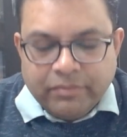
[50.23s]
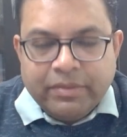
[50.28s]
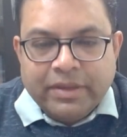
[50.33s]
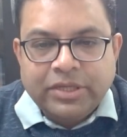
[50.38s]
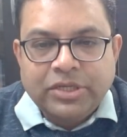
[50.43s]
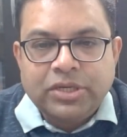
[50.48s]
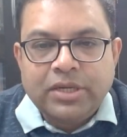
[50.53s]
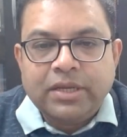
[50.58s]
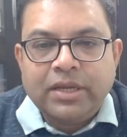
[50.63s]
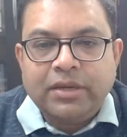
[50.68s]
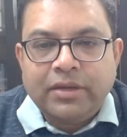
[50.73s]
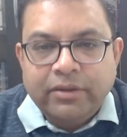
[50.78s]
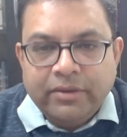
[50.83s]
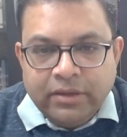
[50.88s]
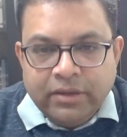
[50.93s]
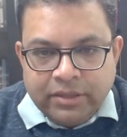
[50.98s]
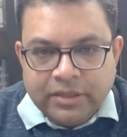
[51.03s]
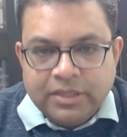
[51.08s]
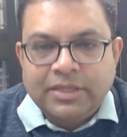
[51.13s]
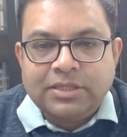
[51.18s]
mentioning it
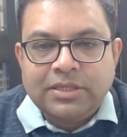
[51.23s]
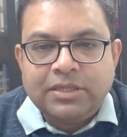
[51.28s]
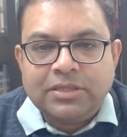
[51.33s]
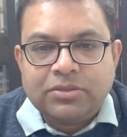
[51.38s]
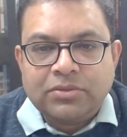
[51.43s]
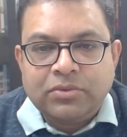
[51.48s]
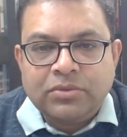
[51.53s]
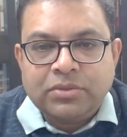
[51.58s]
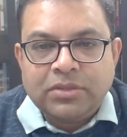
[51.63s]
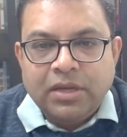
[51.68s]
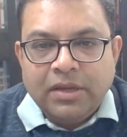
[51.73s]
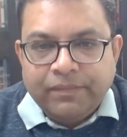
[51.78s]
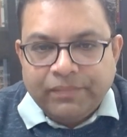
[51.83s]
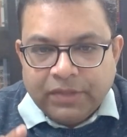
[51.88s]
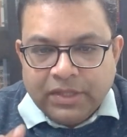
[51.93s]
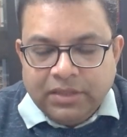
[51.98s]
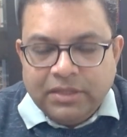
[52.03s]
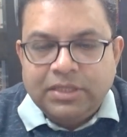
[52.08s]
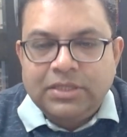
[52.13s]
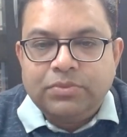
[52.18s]
in this discourse
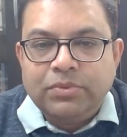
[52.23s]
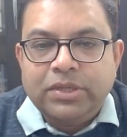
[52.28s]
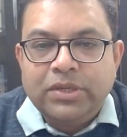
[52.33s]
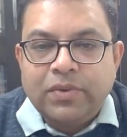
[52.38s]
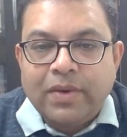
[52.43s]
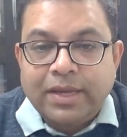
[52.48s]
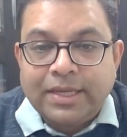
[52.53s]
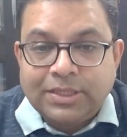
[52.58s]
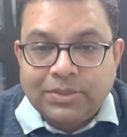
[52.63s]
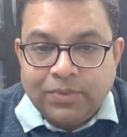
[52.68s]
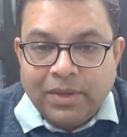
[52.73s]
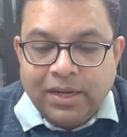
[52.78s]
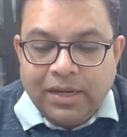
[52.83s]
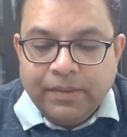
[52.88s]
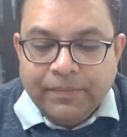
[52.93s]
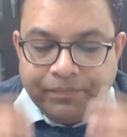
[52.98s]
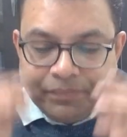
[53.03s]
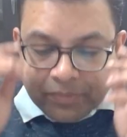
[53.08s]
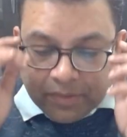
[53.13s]
in this video as well